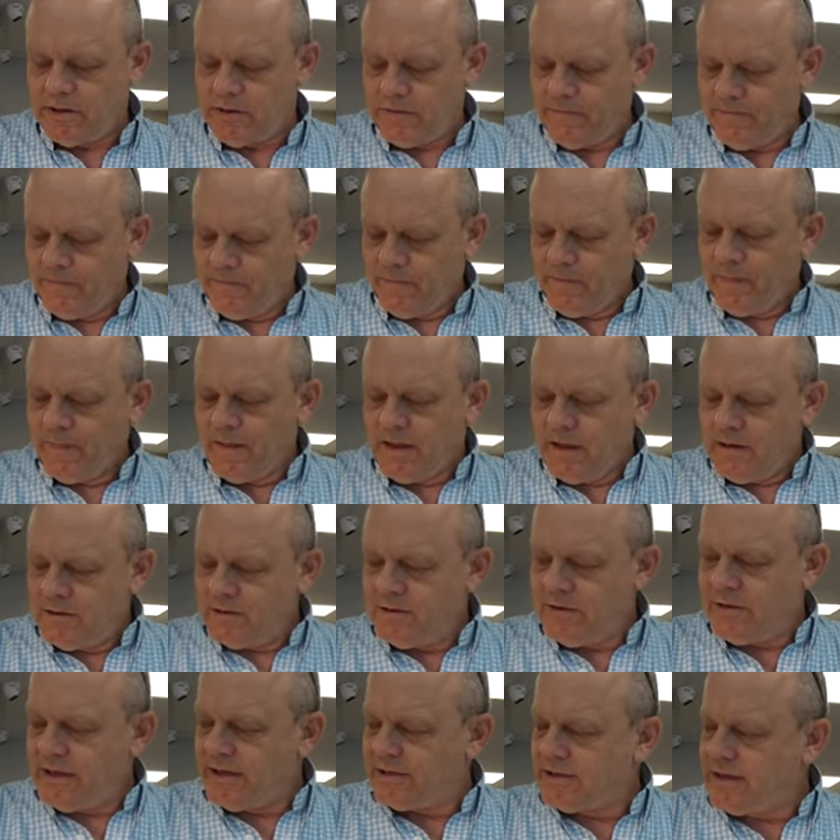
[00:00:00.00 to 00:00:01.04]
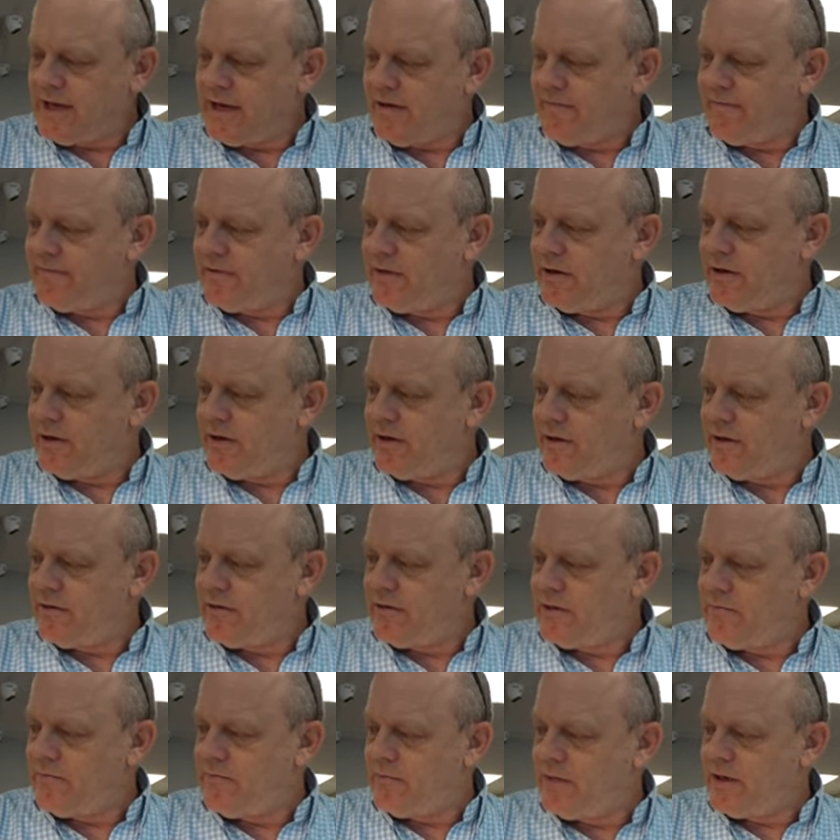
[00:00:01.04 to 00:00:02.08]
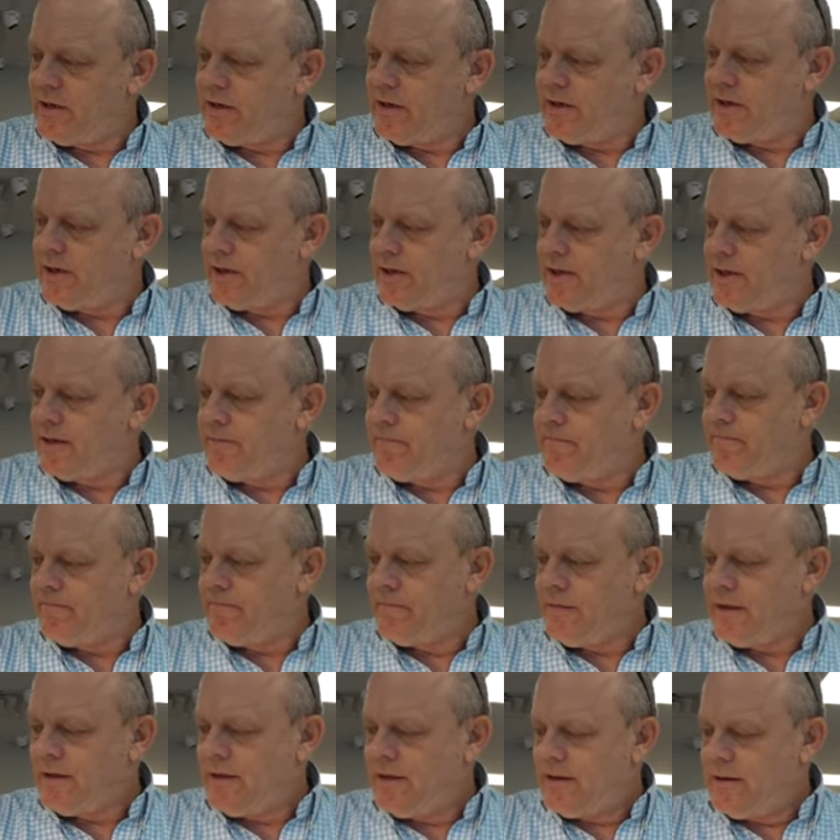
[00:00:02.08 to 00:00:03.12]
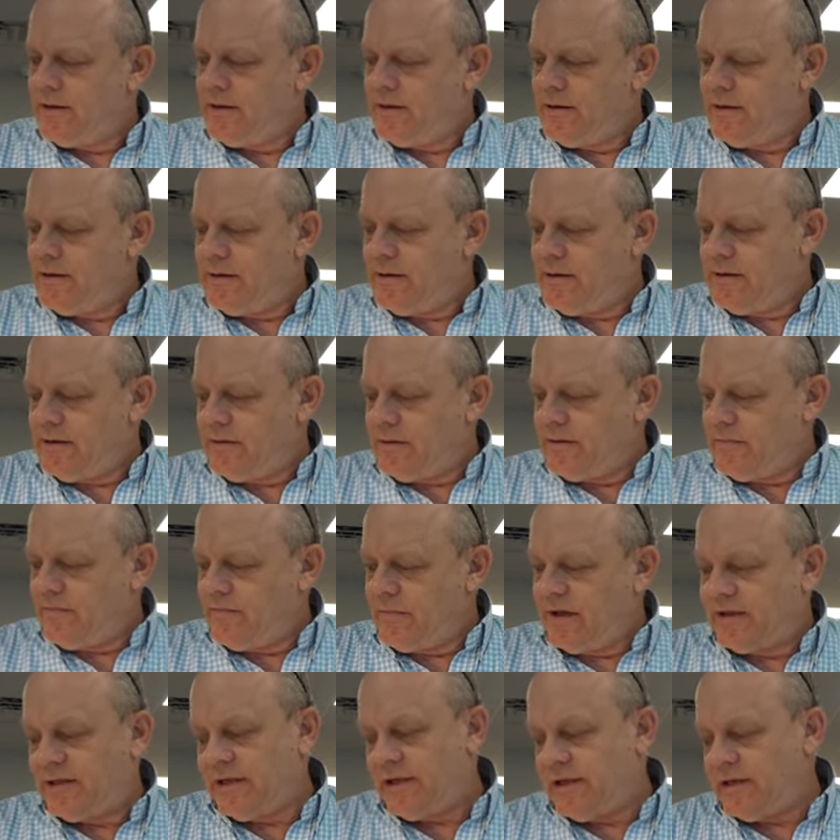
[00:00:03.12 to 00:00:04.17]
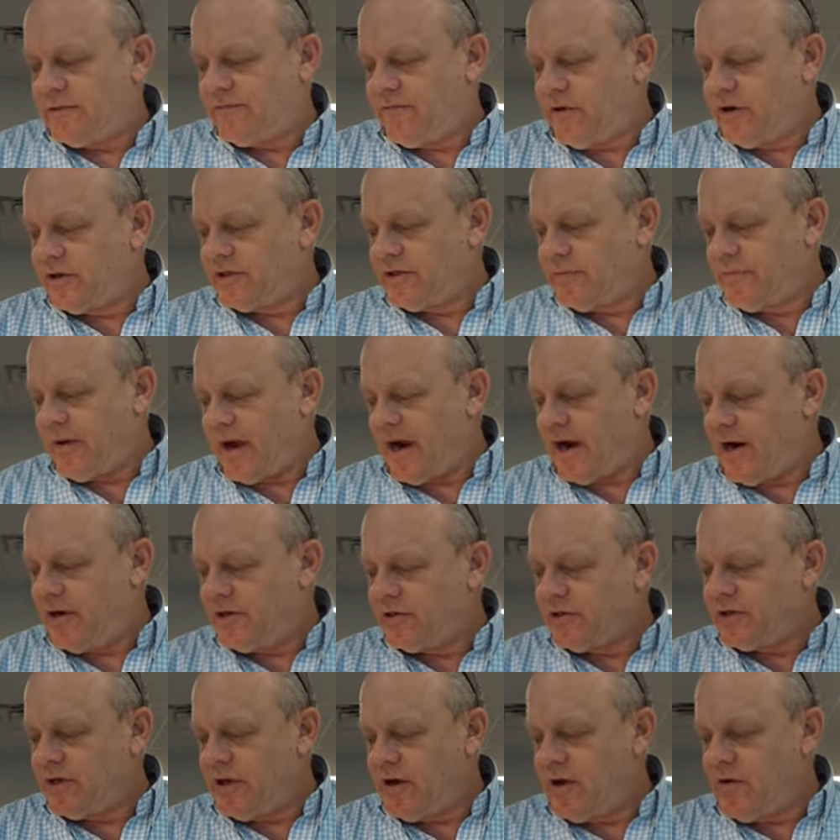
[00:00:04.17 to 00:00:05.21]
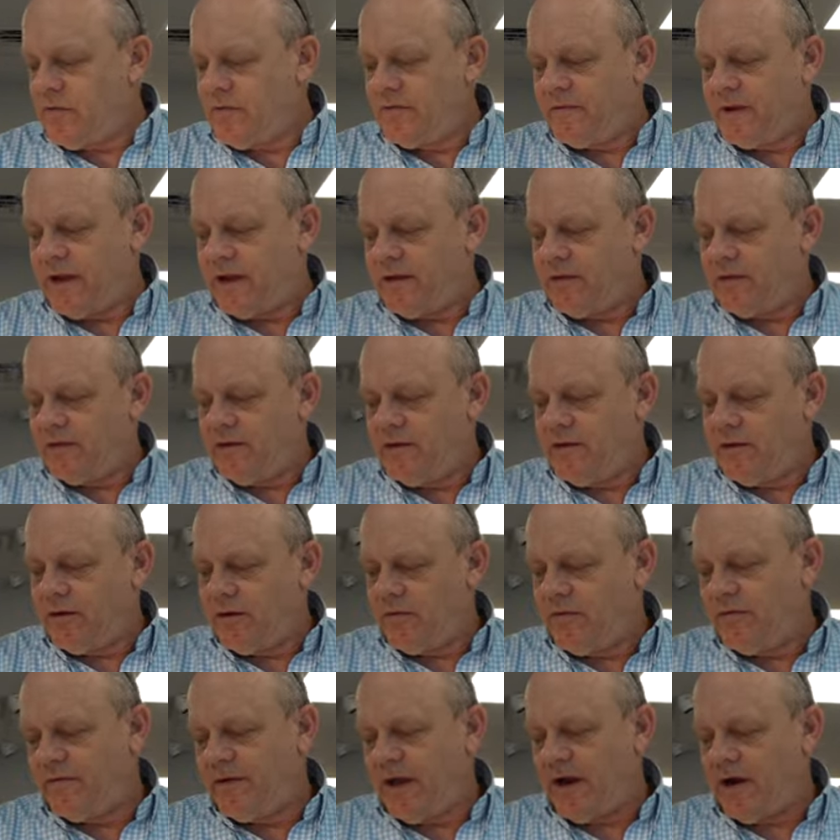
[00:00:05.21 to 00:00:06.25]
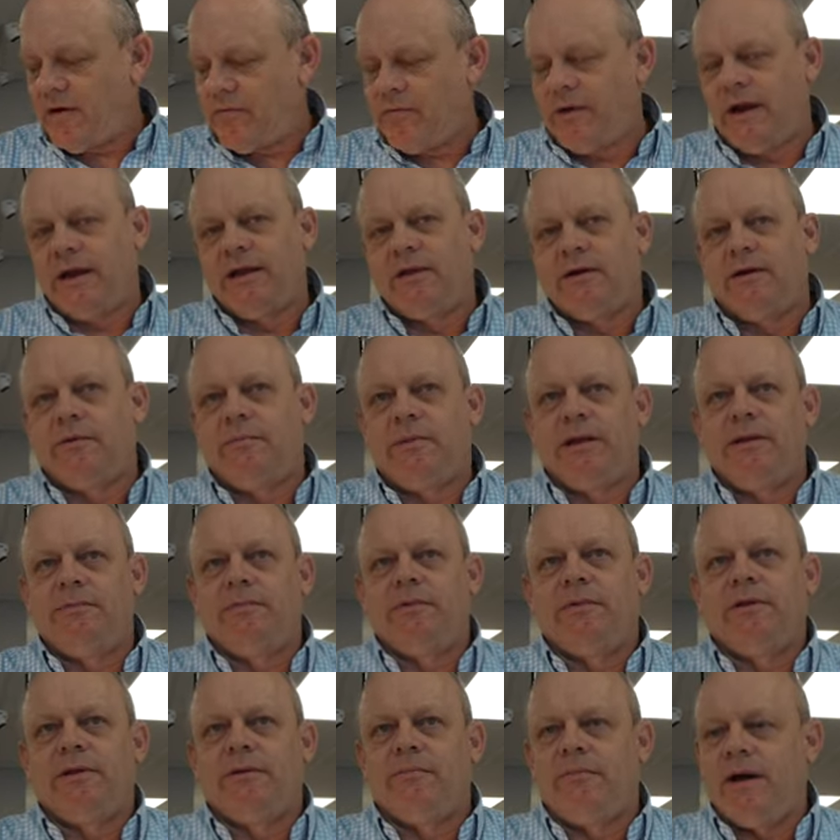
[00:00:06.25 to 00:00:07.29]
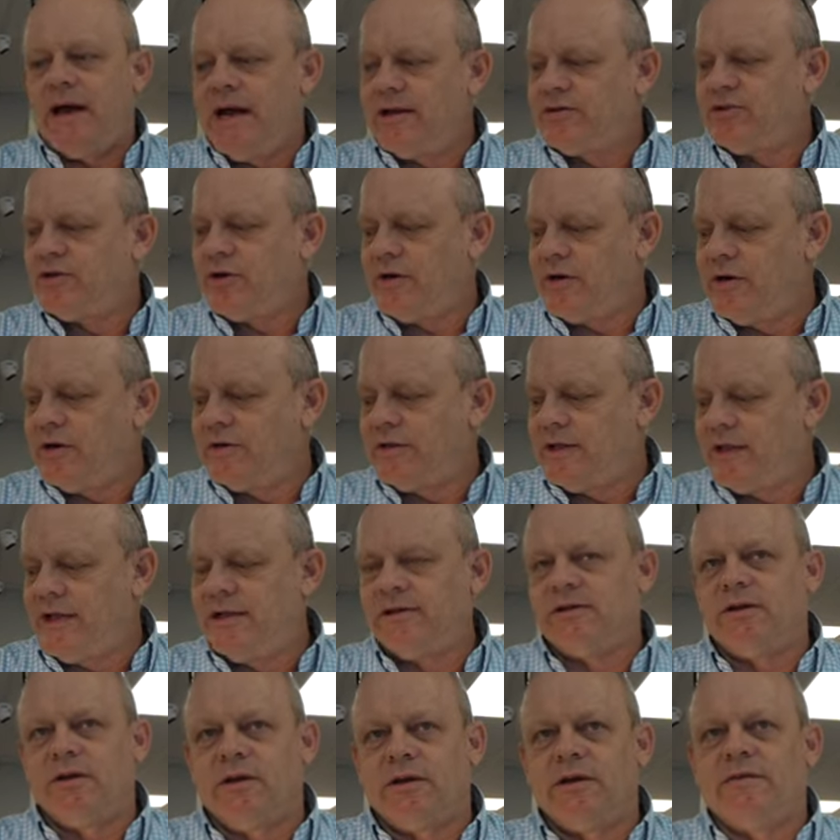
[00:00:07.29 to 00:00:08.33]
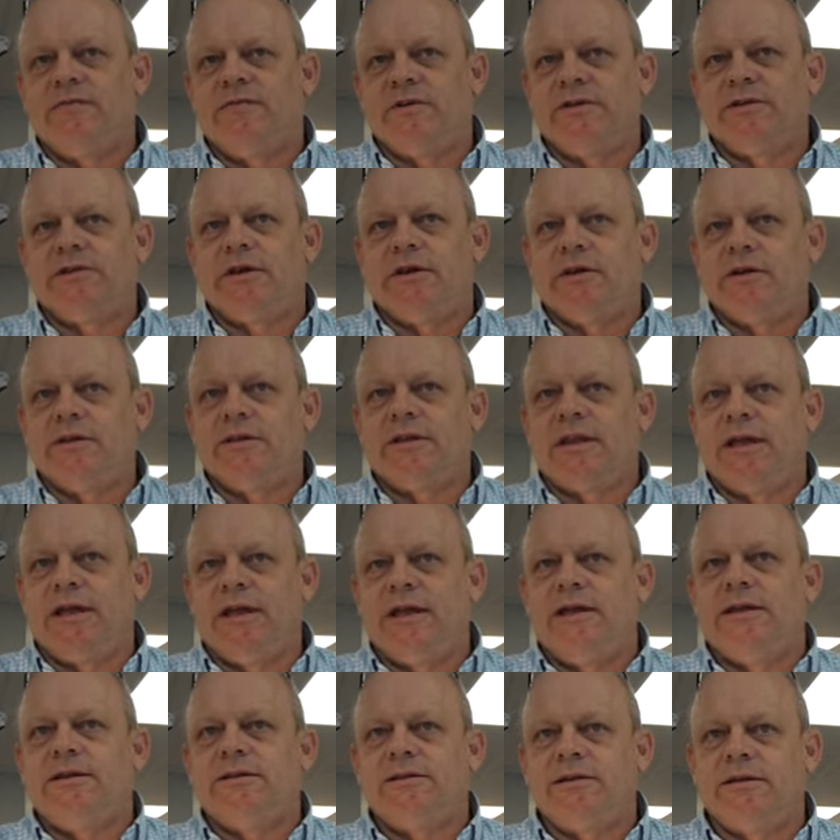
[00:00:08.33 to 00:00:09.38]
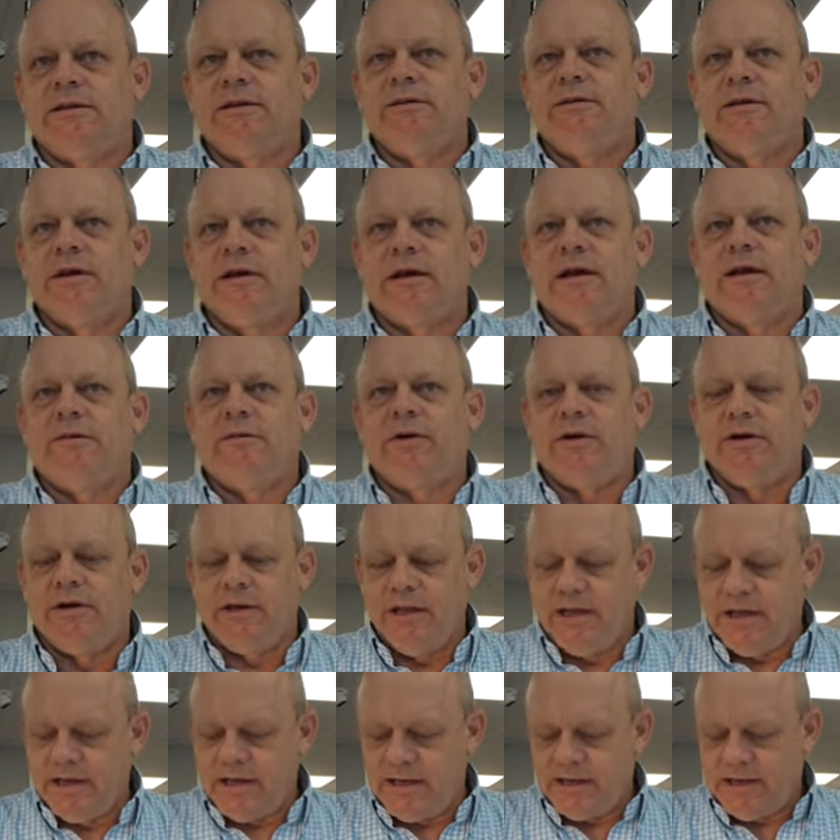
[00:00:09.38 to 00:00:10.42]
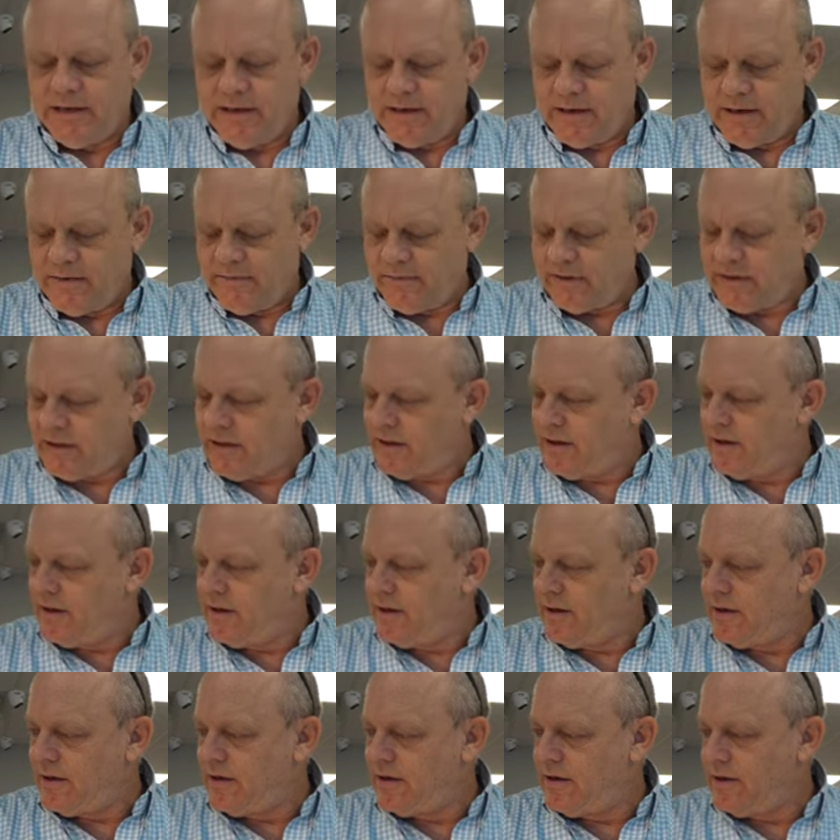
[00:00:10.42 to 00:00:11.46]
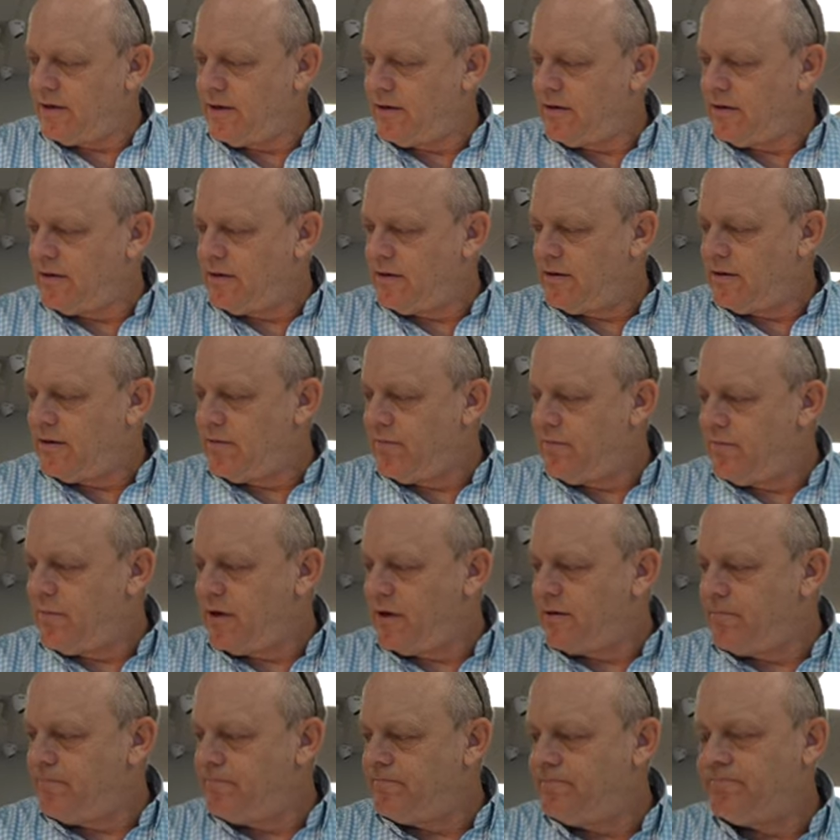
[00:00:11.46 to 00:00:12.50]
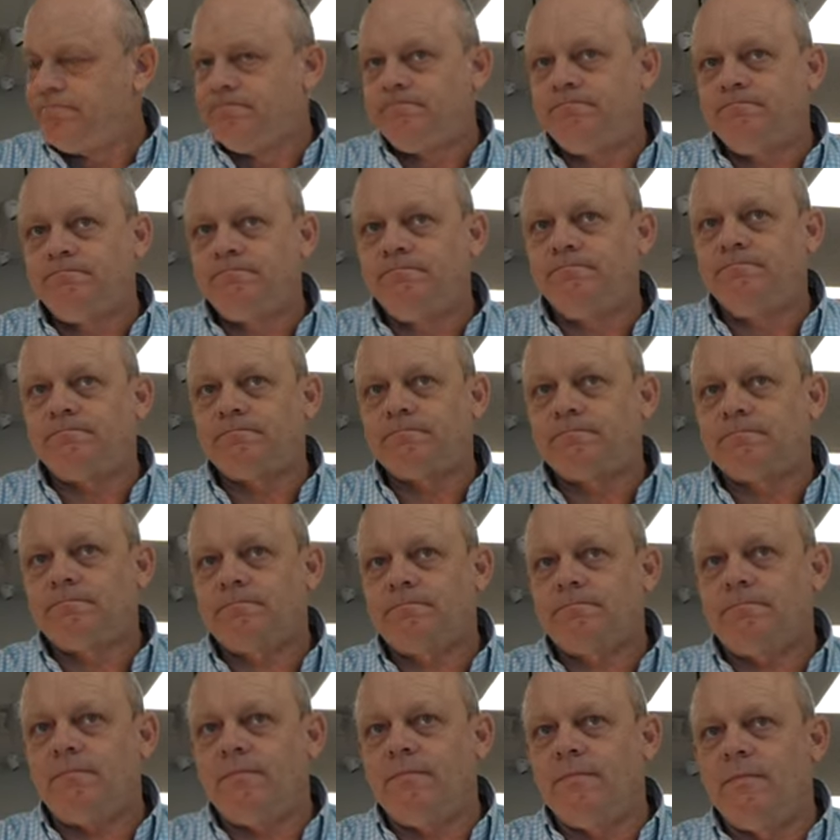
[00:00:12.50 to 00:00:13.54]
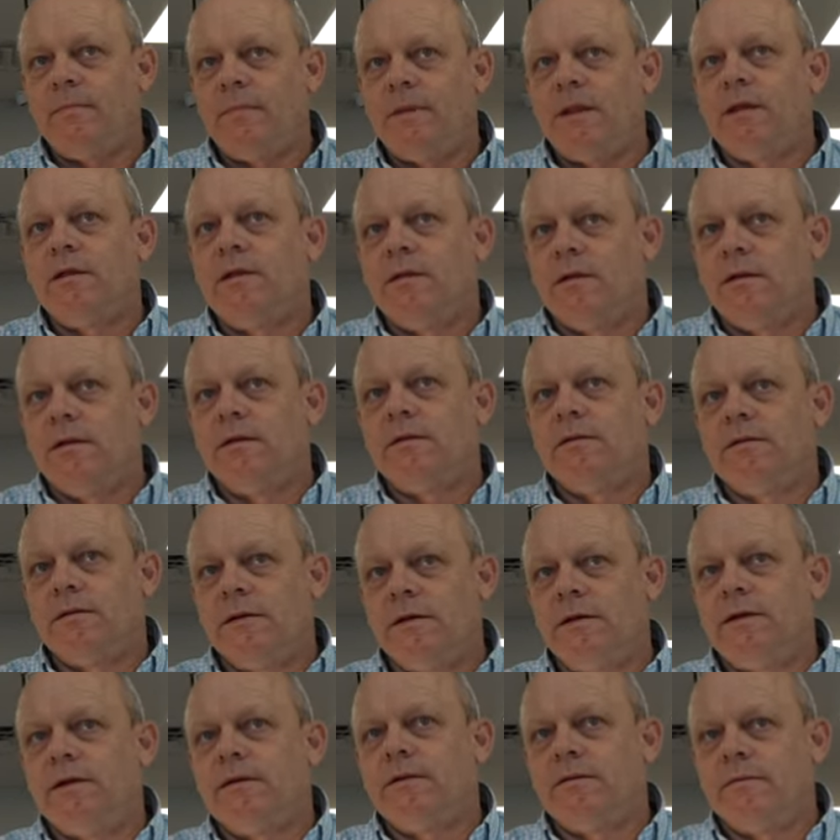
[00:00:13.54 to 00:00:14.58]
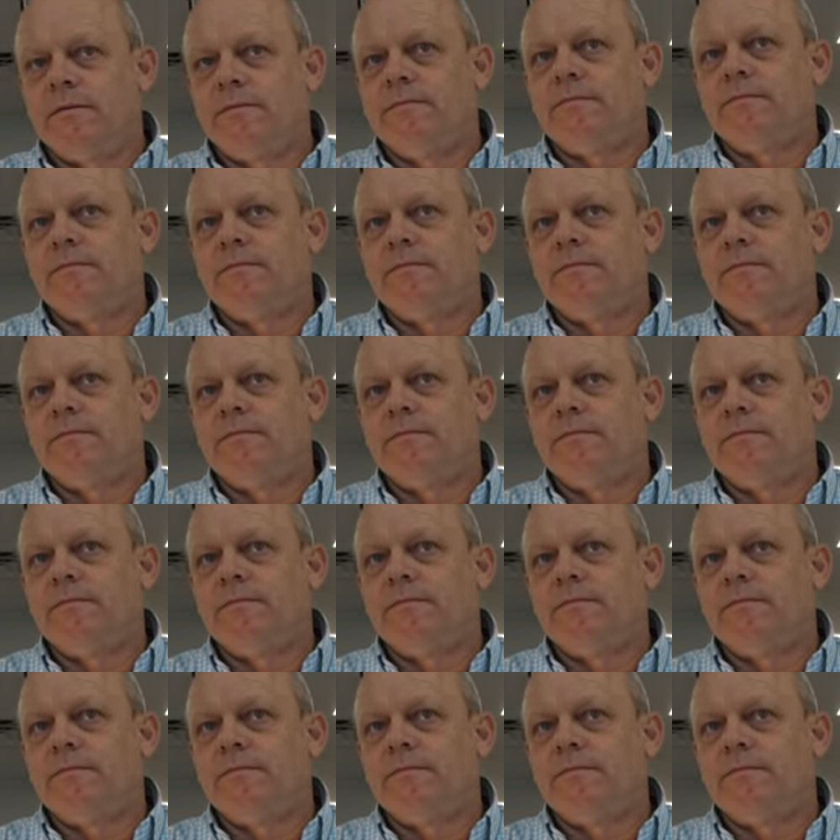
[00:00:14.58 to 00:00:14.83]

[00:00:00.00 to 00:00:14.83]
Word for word: Uh, so that's kind of fun. But um, but the, as far as the buyers go, we've got you know we've got our regular people that buy certain things, looking for certain things, and and they're digging and everything. And uh, it's that undercurrent, I guess, if that makes sense. Yeah. yeah.